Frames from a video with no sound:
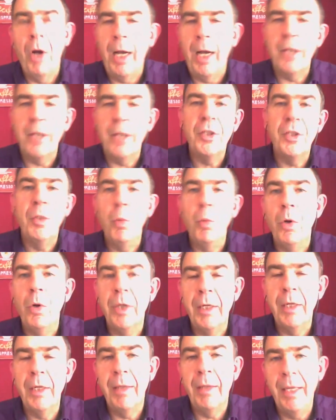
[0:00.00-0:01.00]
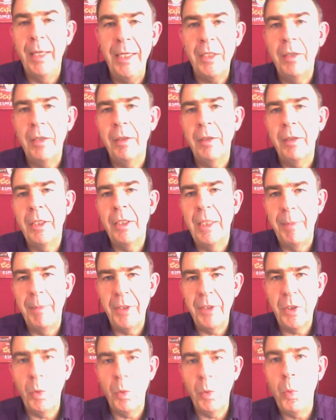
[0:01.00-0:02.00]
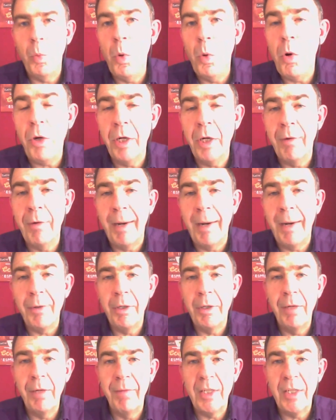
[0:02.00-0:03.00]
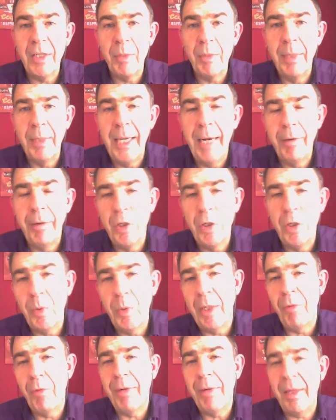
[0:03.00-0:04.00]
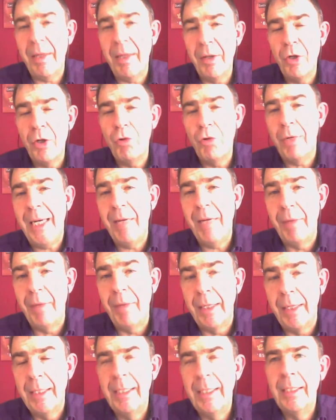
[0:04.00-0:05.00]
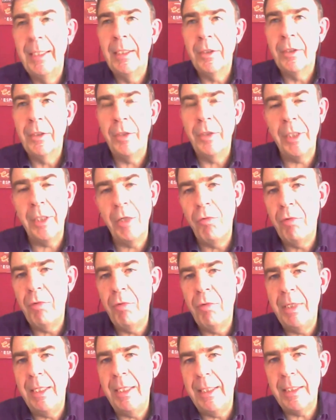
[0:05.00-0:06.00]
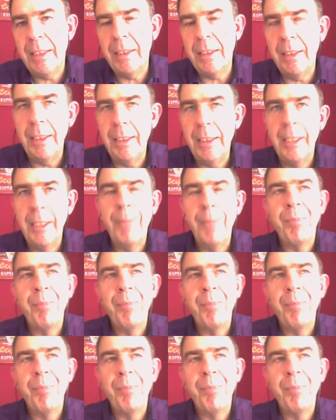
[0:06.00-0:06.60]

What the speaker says: as you're walking. Here's another tip: is to walk around your investment area as well, rather than driving, so you can really see.